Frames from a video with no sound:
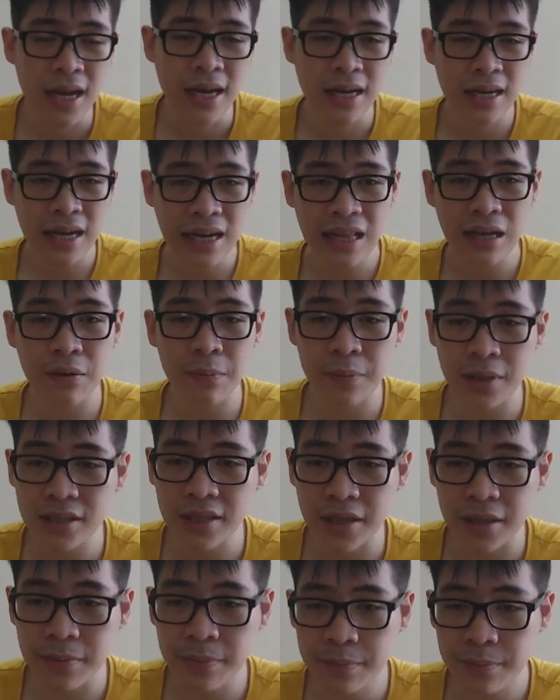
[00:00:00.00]
Nearly 1 minute
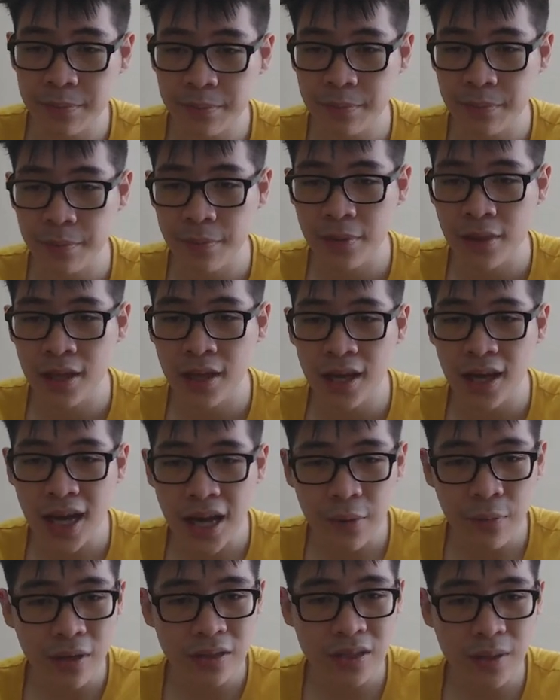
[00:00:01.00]
here. I
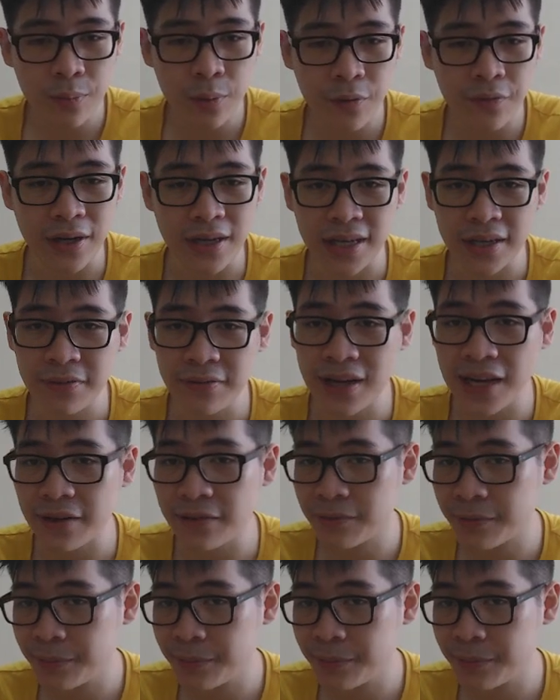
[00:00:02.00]
want to prevent e5.